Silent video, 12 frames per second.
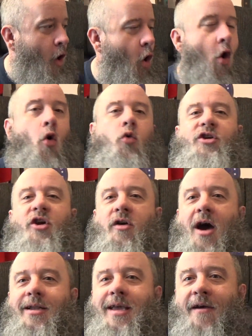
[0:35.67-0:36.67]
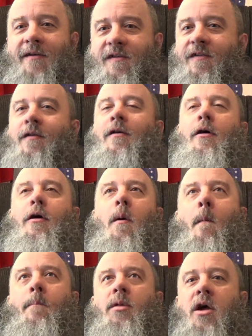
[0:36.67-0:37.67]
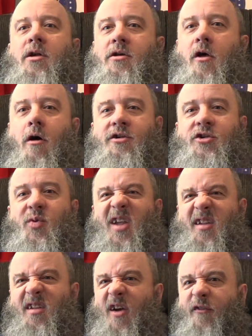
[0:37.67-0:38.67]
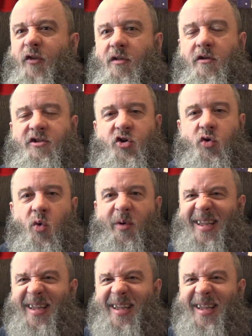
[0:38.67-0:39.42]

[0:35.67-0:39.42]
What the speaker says: Oh dear God, yes. Blood Claws with a different look to it,